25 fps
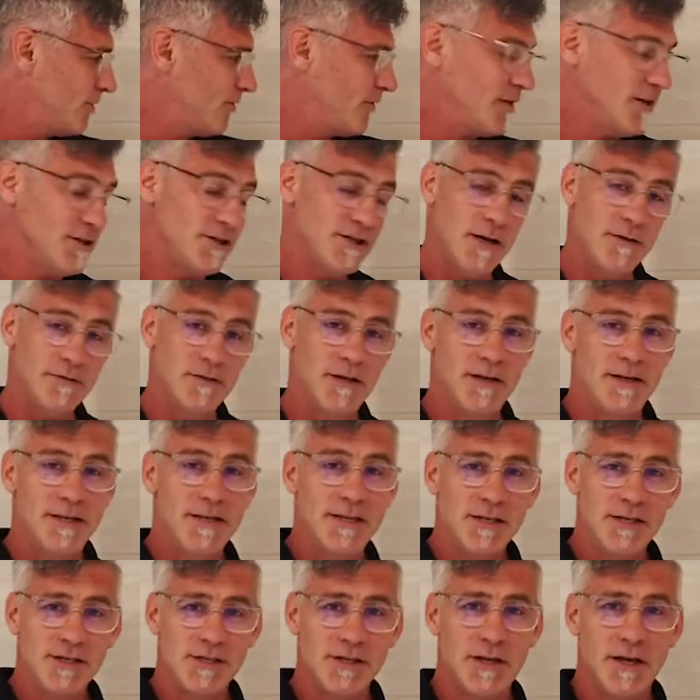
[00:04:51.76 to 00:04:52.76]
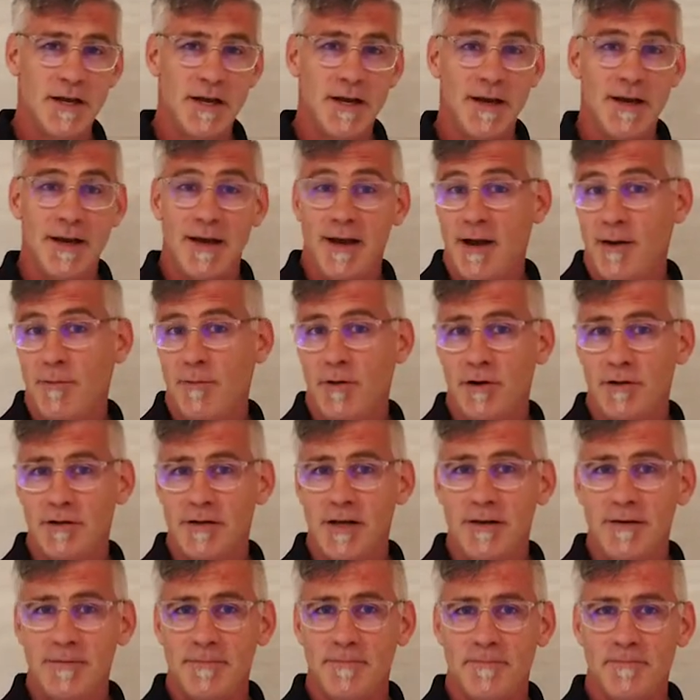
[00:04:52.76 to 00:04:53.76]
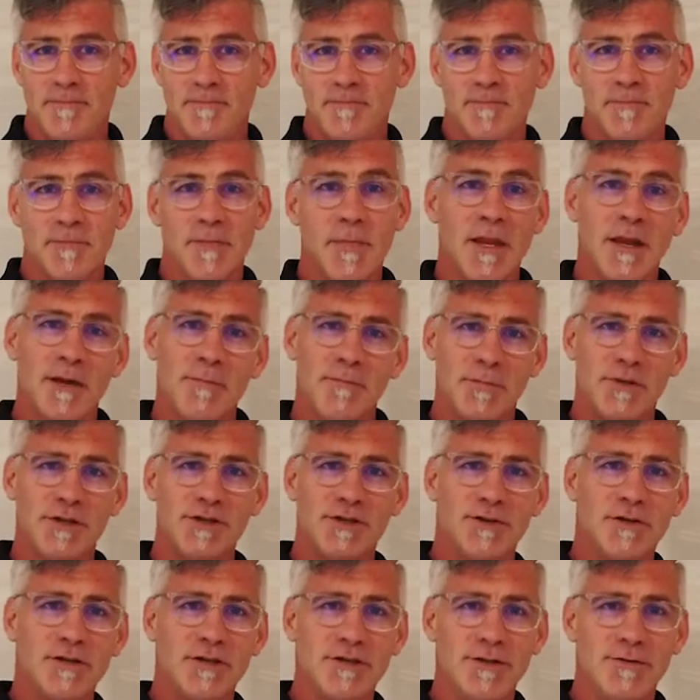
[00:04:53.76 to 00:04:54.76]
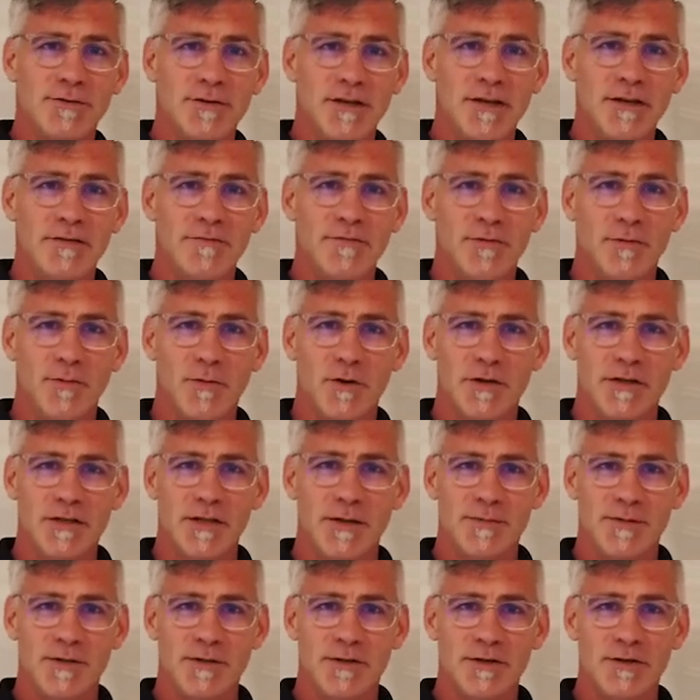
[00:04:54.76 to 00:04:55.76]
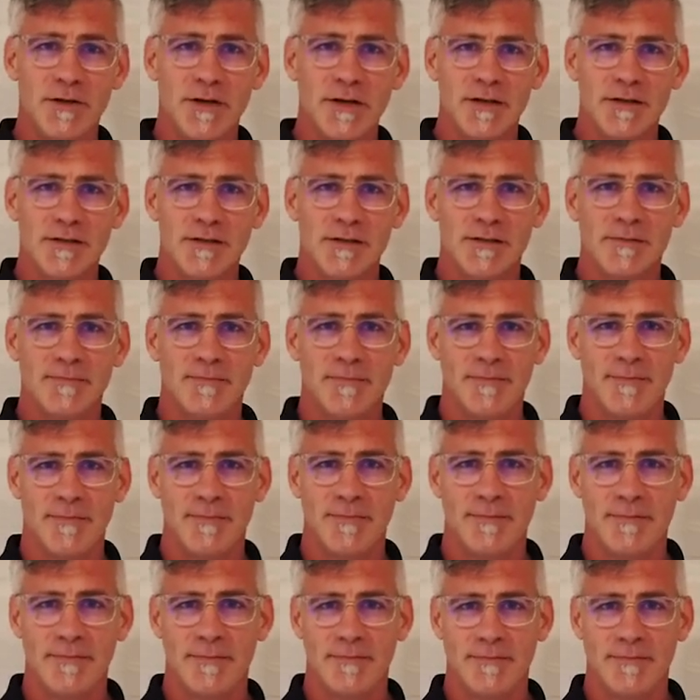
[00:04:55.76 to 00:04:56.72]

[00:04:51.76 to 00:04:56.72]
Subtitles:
finish out the niche, and we're all done. Be sure to tune in for more tips and tricks.